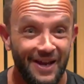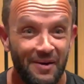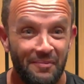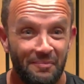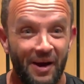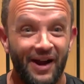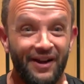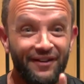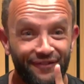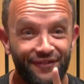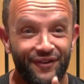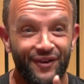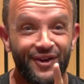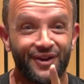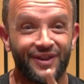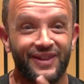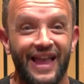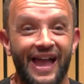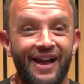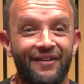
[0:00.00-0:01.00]
My
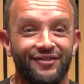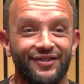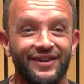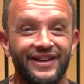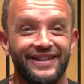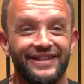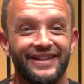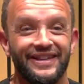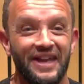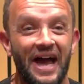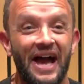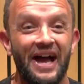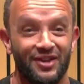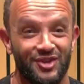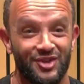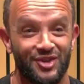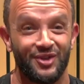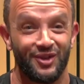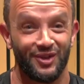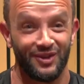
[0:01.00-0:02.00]
first ever
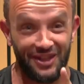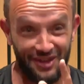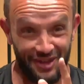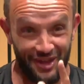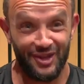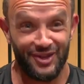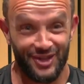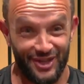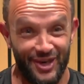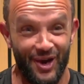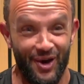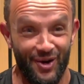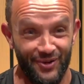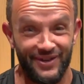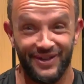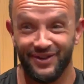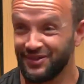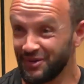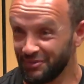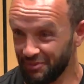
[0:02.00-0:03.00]
international, to show
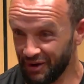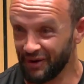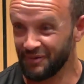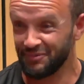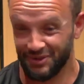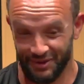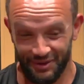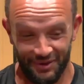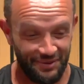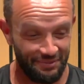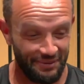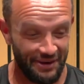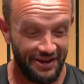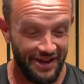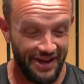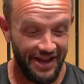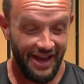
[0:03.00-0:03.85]
you what I'm talking about,